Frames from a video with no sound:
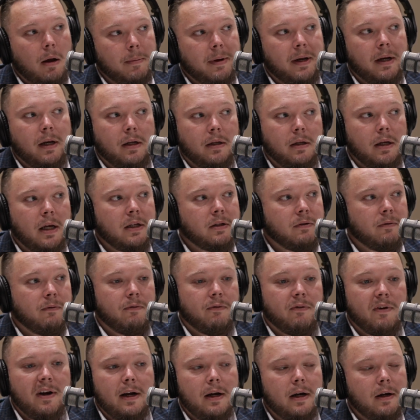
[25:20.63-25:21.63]
I mean, it's
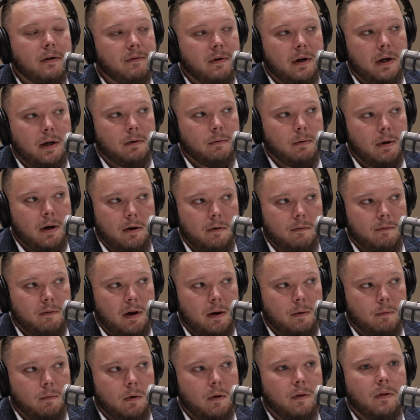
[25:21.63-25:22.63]
very, very rare to
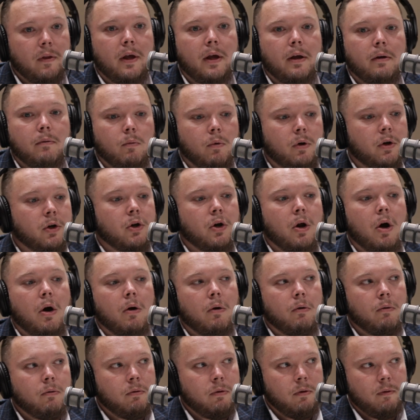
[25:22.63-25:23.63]
find one that would
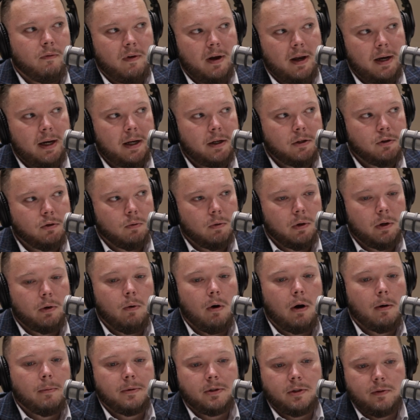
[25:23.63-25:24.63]
know the financial
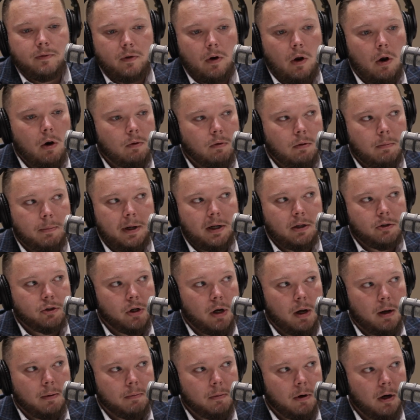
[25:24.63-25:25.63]
requirements of an auto repair
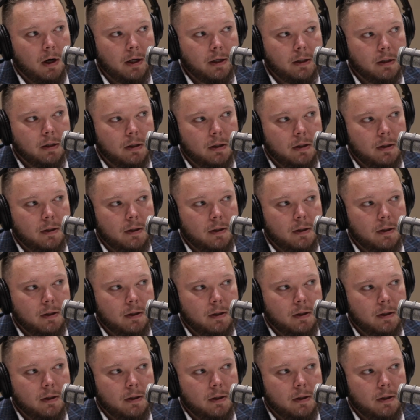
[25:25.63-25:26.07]
shop, right?